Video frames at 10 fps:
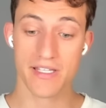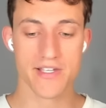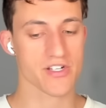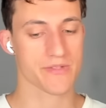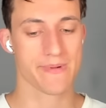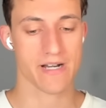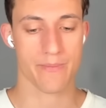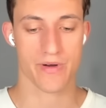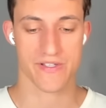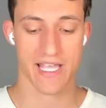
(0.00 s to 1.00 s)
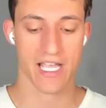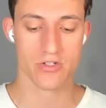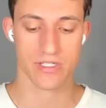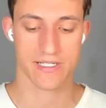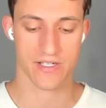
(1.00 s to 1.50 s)
Elixir Spirit Empress
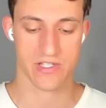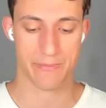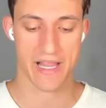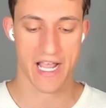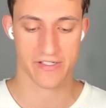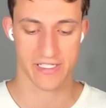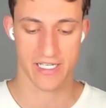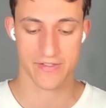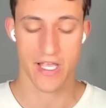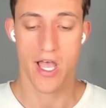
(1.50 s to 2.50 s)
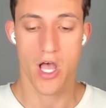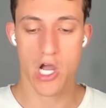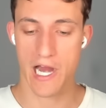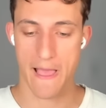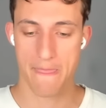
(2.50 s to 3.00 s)
actually does some nastiness.
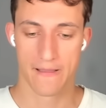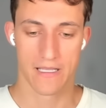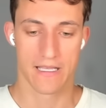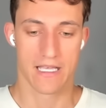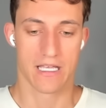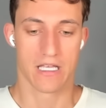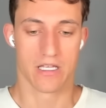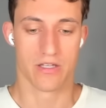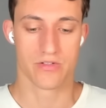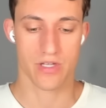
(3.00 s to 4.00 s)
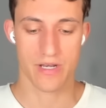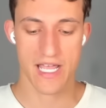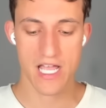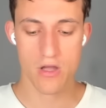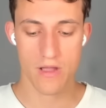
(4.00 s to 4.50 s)
Alright. So
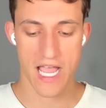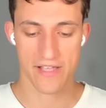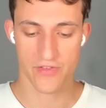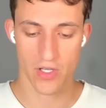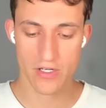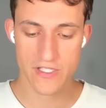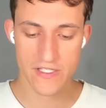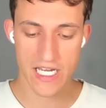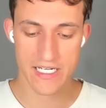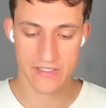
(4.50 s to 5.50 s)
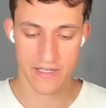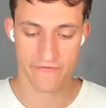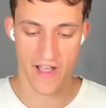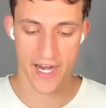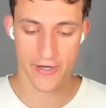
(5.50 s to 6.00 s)
now, as long as this guy doesn't
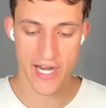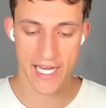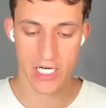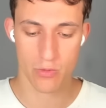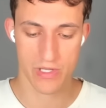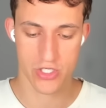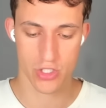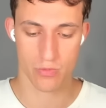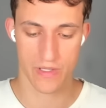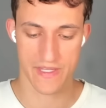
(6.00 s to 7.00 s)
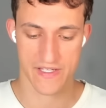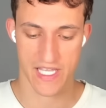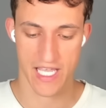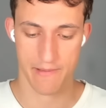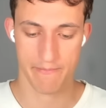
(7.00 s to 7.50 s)
have Firecracker, we should win this
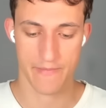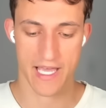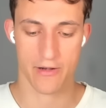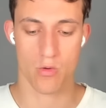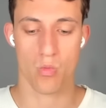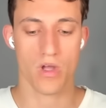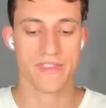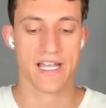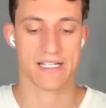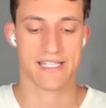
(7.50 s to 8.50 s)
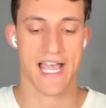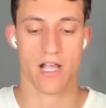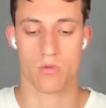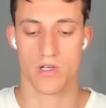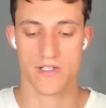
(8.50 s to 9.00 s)
game. I don't know what that
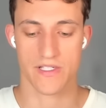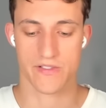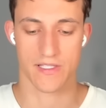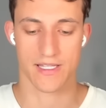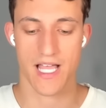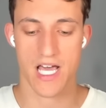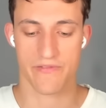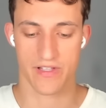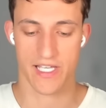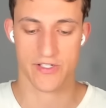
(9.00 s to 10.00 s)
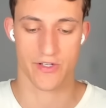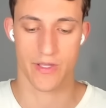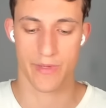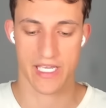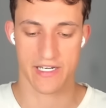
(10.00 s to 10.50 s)
attack was. That's a lot of Elixir
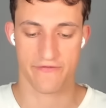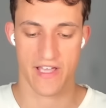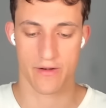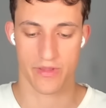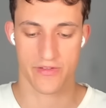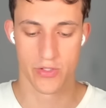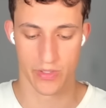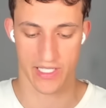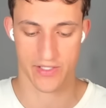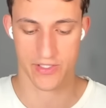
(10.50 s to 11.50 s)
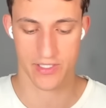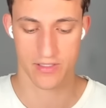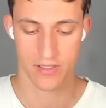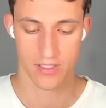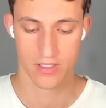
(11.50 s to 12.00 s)
that we can defend with 2 Elixir.
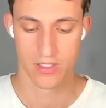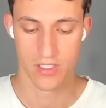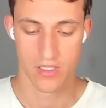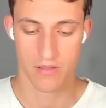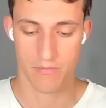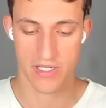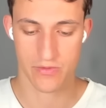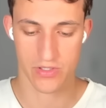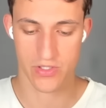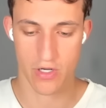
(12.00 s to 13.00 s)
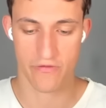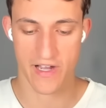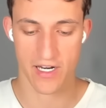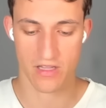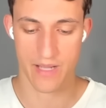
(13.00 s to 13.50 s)
Might as well just go
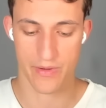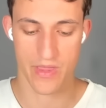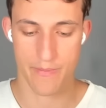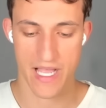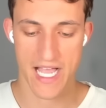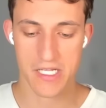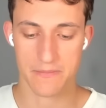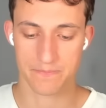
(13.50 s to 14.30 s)
Fireclapper in the back.